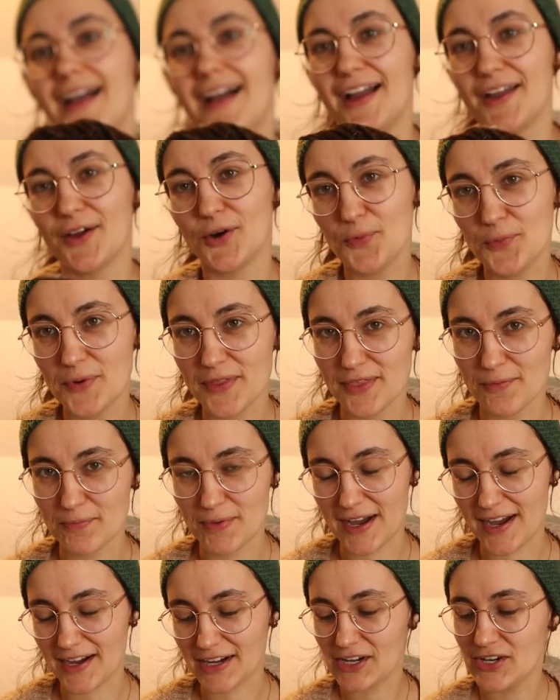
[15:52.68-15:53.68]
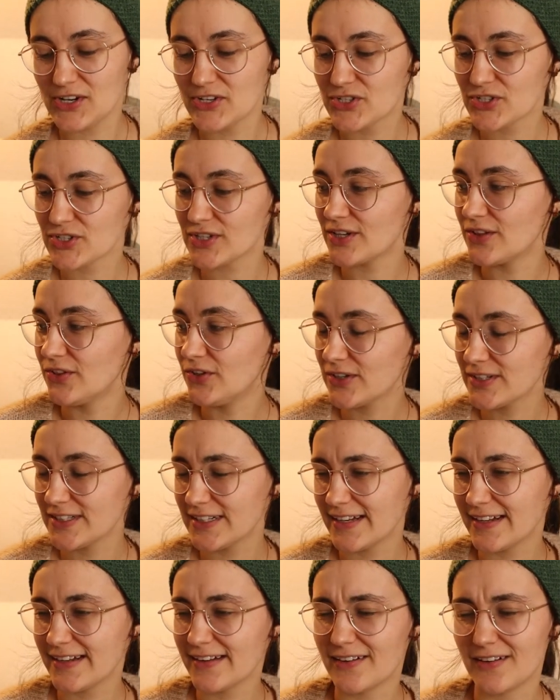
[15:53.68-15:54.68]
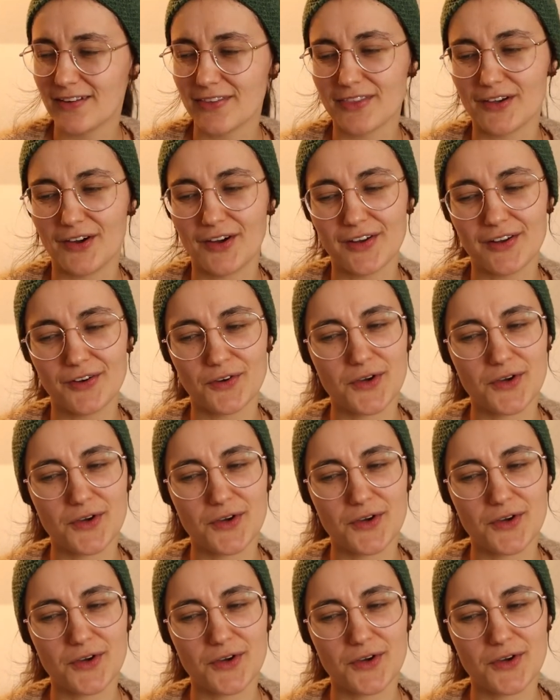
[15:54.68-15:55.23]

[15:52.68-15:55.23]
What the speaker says: I opened the package, looked at it, and I thought,